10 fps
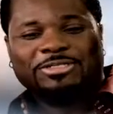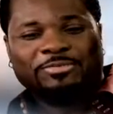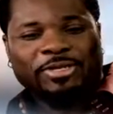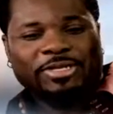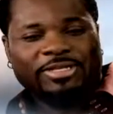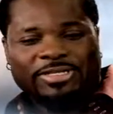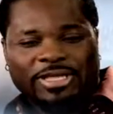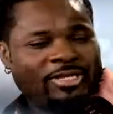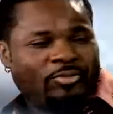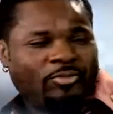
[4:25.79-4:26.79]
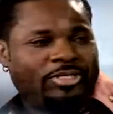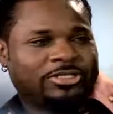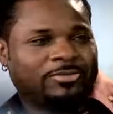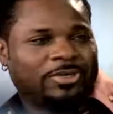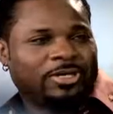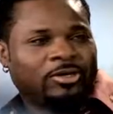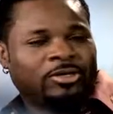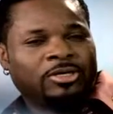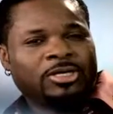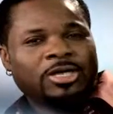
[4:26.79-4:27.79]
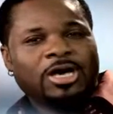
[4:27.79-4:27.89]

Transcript: submitted, they didn't want to see me at all.